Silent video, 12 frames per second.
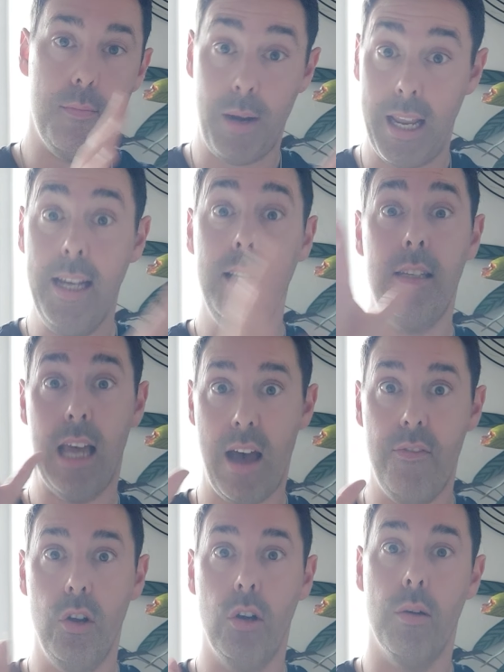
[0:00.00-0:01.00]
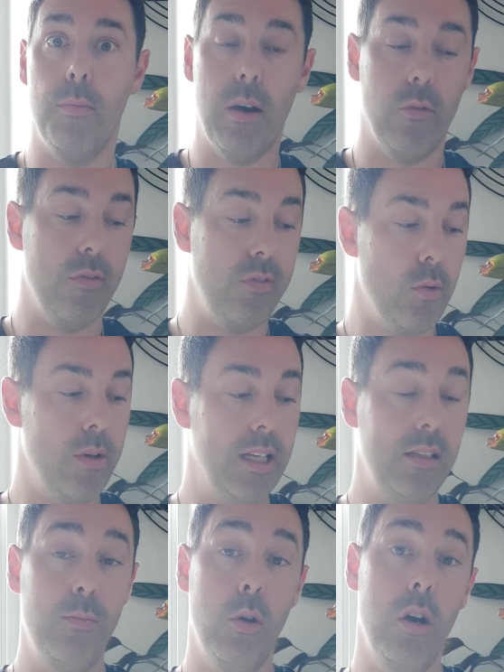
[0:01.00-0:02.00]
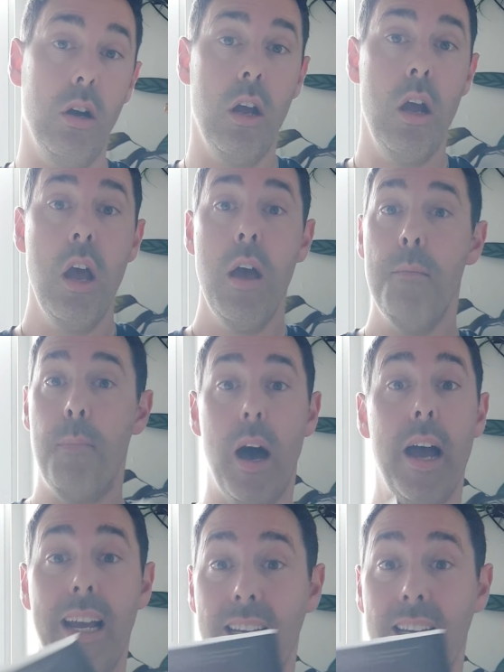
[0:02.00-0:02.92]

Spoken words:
Please have a look at my review of this book, but